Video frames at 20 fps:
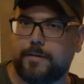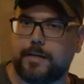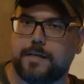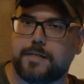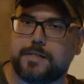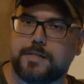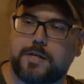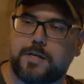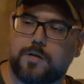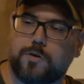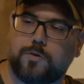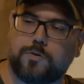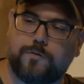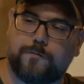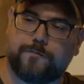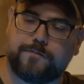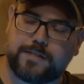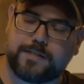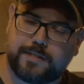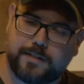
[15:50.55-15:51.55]
is here to
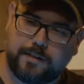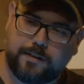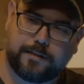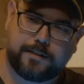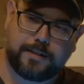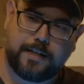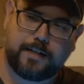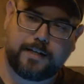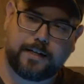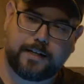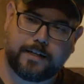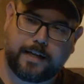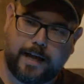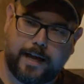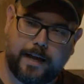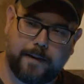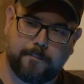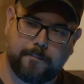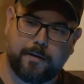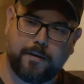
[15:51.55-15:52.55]
facilitate a
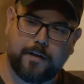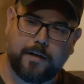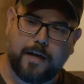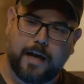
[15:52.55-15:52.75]
game